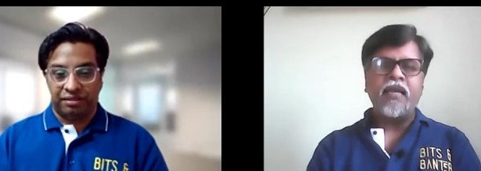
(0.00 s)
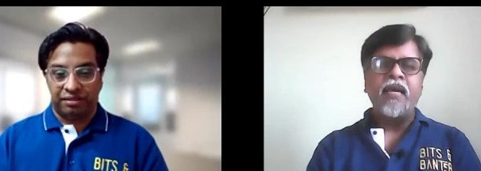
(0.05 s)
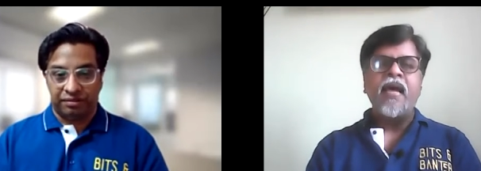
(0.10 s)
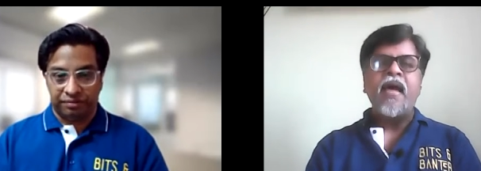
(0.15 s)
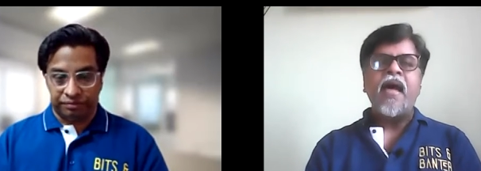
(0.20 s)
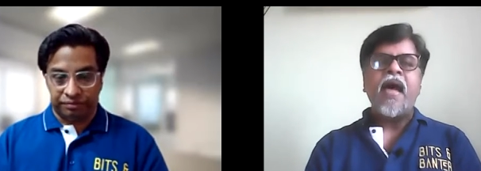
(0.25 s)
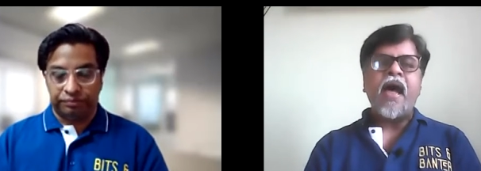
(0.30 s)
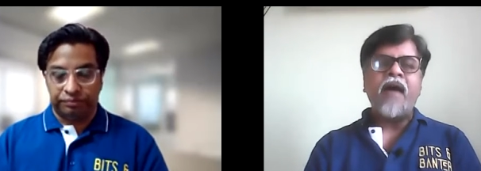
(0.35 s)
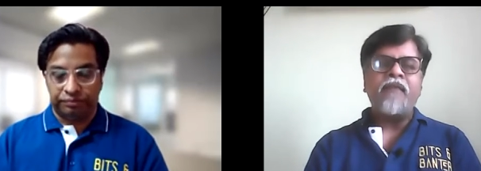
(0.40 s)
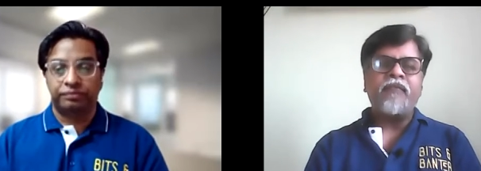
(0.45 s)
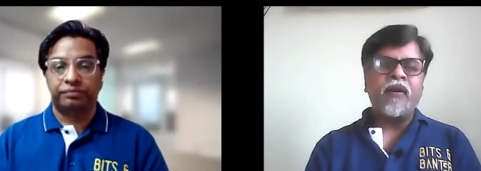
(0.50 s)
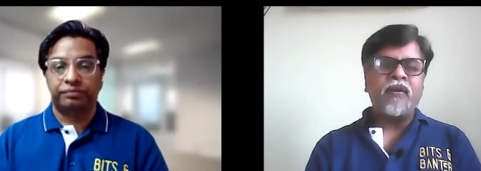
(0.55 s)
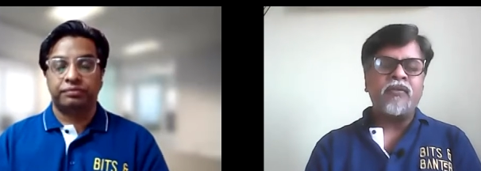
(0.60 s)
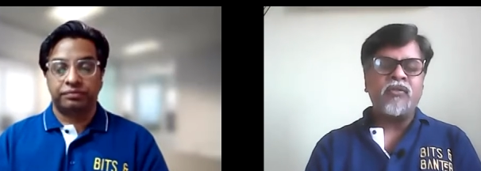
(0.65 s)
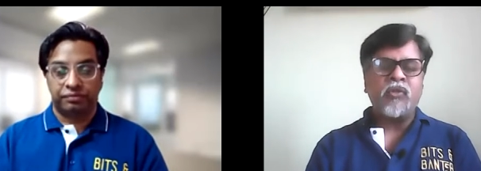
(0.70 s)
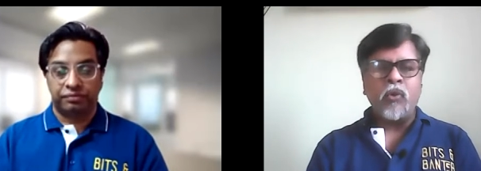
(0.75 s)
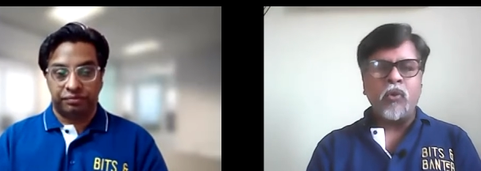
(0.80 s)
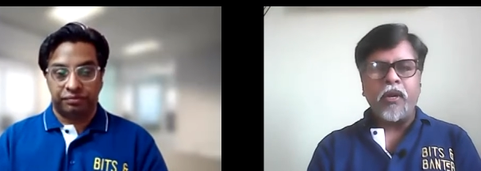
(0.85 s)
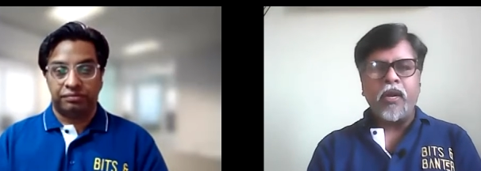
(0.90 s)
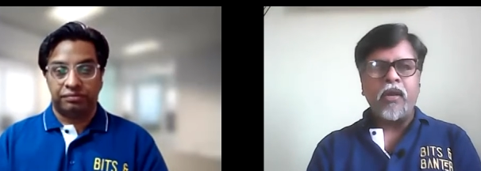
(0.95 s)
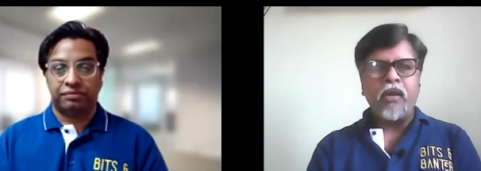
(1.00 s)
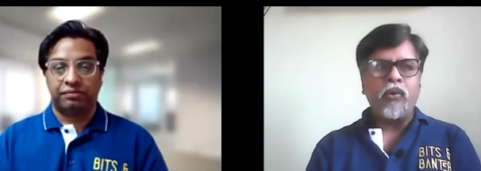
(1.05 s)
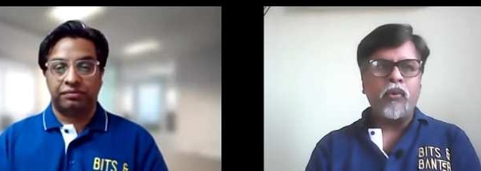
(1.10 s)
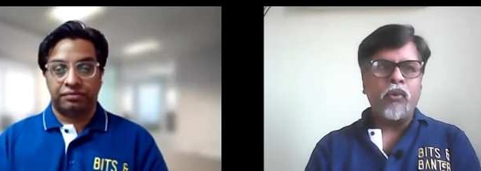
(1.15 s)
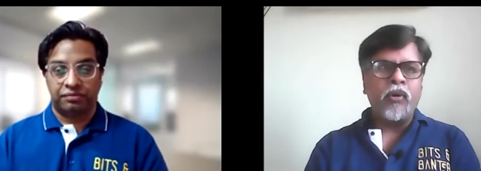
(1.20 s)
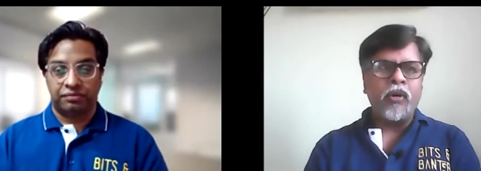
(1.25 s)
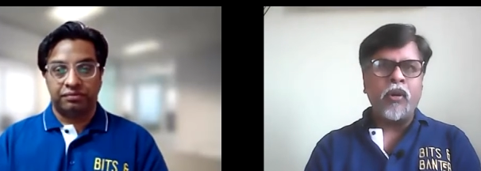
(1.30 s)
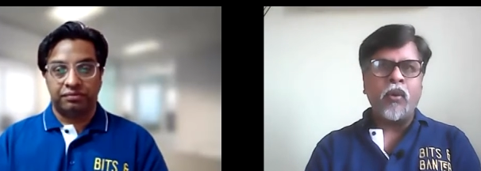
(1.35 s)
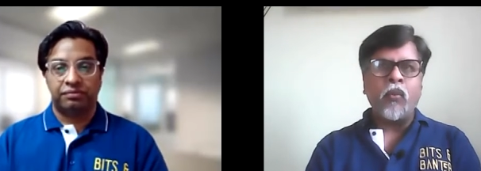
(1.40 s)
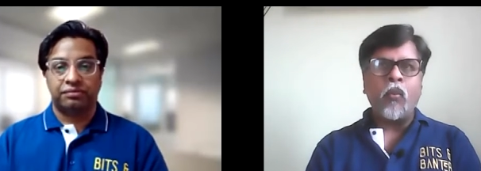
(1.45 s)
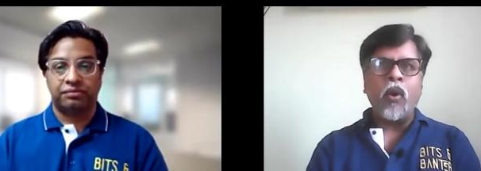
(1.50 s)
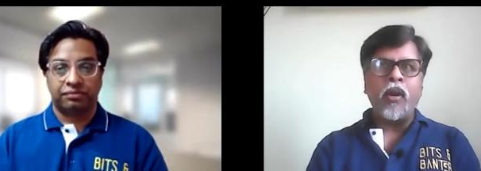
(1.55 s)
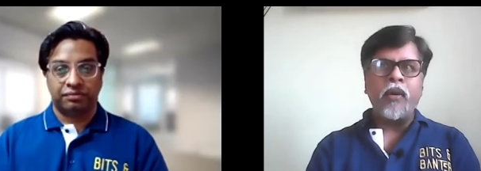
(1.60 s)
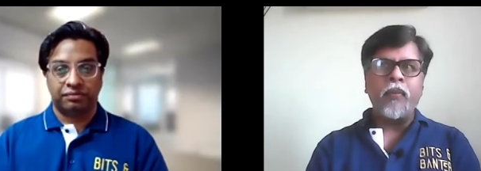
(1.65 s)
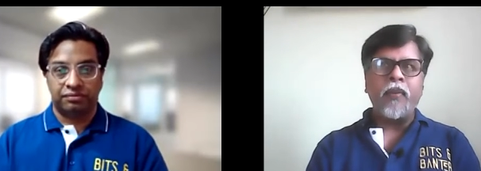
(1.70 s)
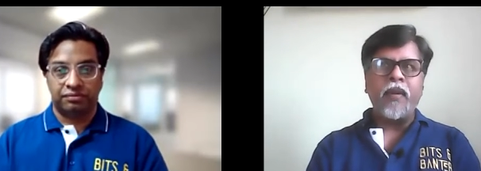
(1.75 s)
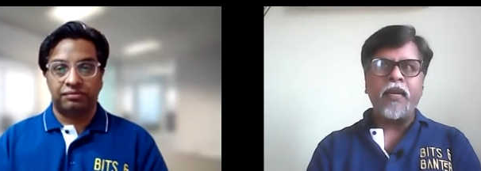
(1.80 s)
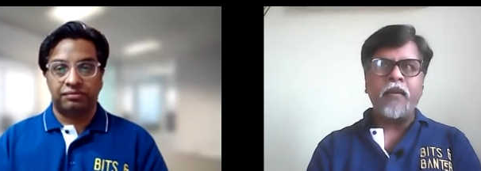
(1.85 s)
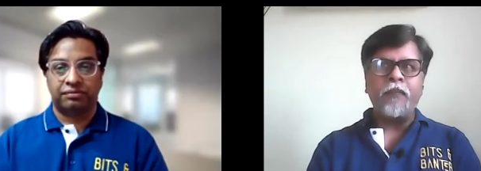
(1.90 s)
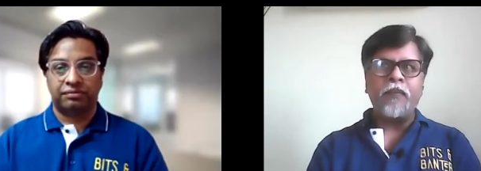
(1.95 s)
Speaker 1: it. After scoring around uh,
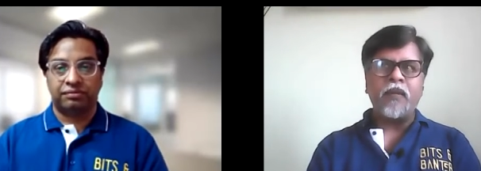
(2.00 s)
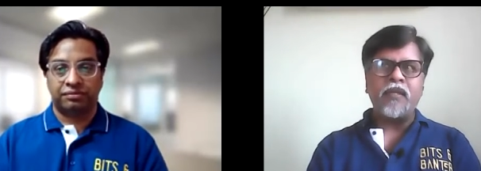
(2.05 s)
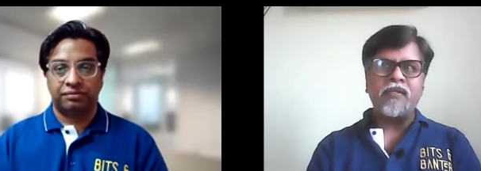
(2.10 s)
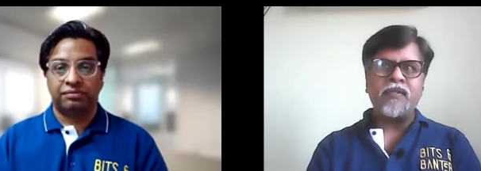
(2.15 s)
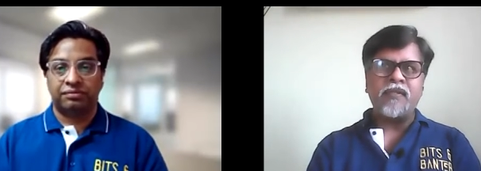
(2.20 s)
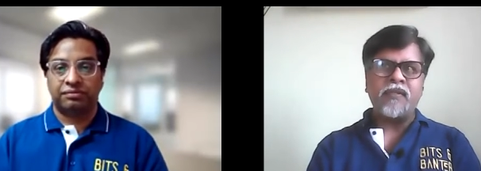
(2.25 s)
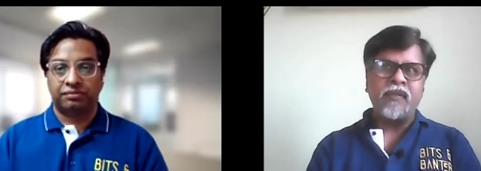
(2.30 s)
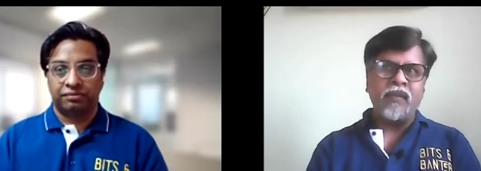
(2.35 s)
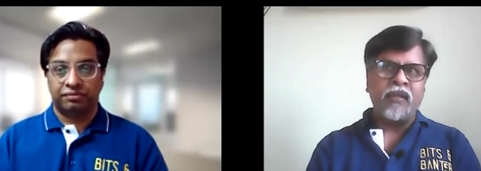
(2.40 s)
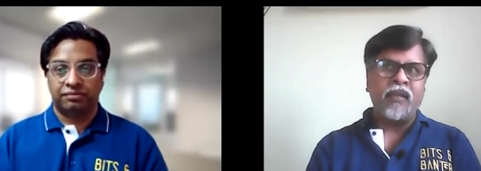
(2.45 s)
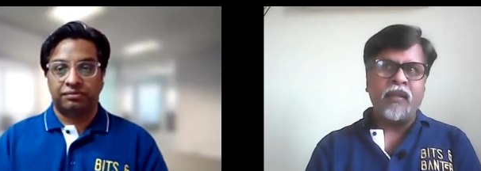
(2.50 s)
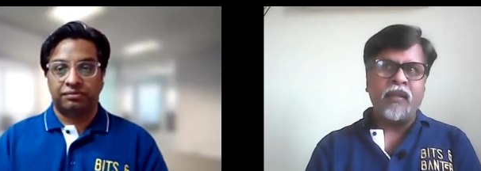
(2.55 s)
one twenty plus